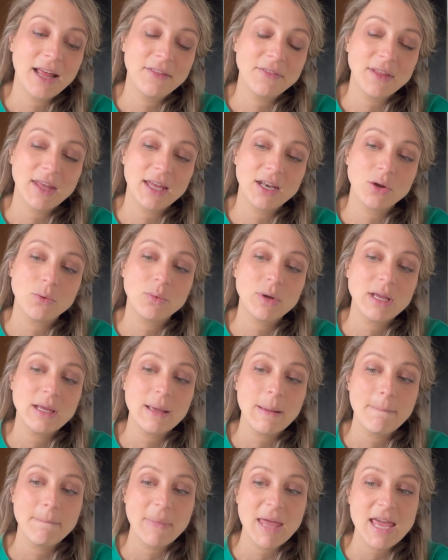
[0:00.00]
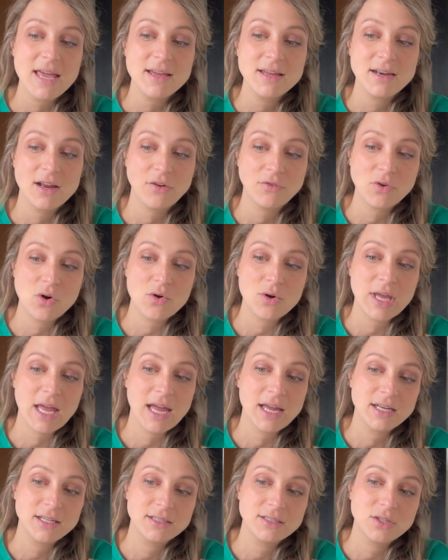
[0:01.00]
And then we make enough
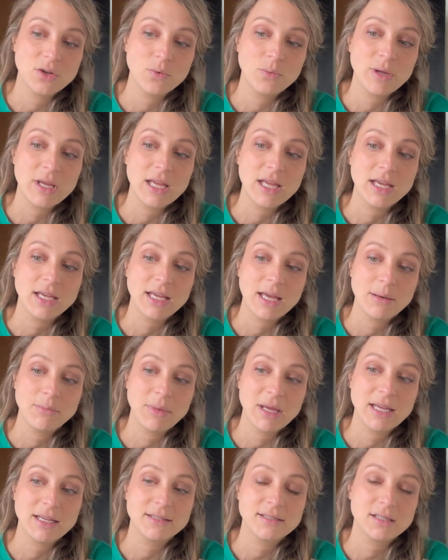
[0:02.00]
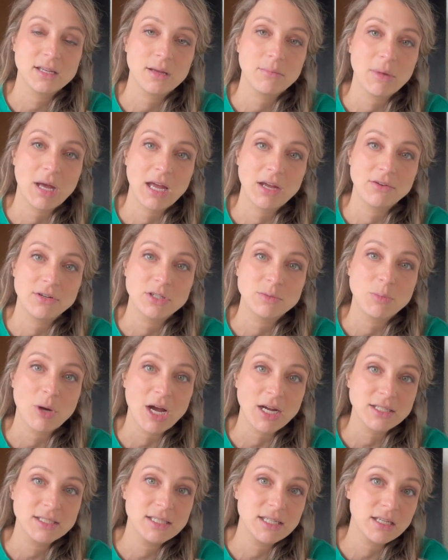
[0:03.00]
Colcannon so we can make some Irish
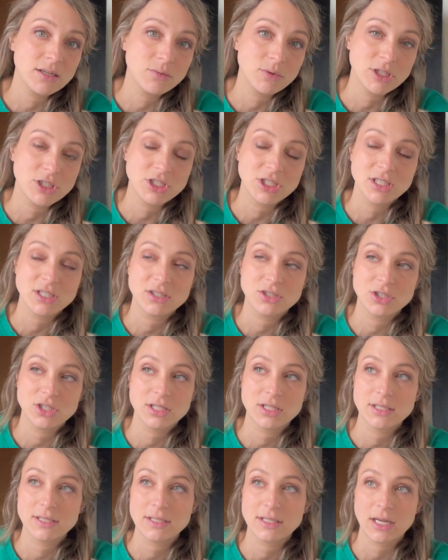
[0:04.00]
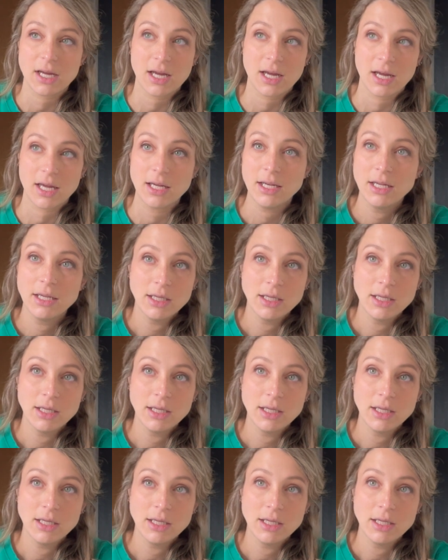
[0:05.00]
boxty, which is just a